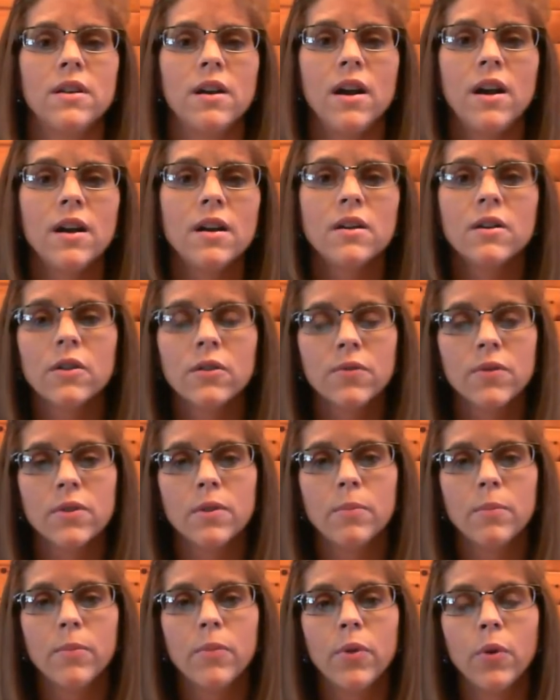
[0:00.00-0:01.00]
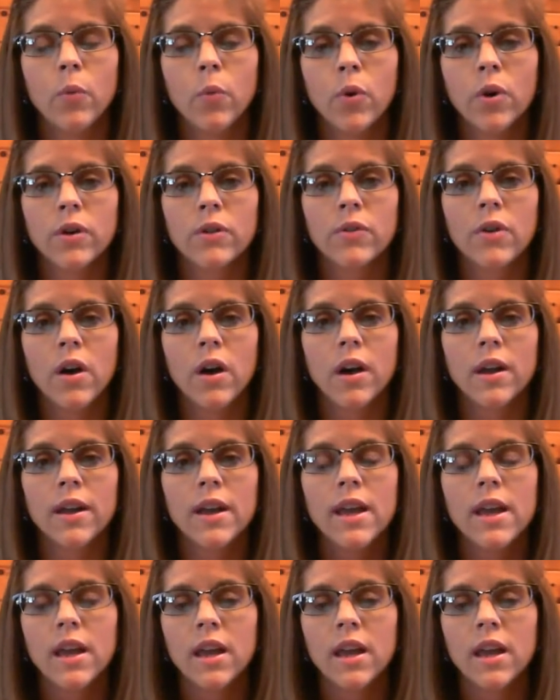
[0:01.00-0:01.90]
a hunger for the Word of God.